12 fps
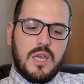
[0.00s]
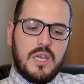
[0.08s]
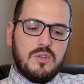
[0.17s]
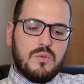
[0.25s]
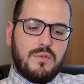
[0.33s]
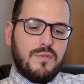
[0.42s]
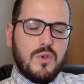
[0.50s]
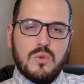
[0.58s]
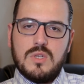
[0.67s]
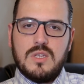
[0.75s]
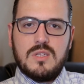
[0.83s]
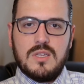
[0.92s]
he's
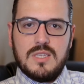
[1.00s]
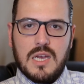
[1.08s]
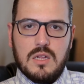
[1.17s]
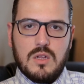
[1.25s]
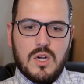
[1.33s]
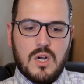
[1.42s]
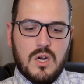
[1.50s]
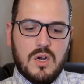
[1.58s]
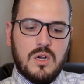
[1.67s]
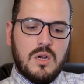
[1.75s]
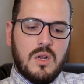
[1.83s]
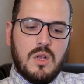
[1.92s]
refusing to tell her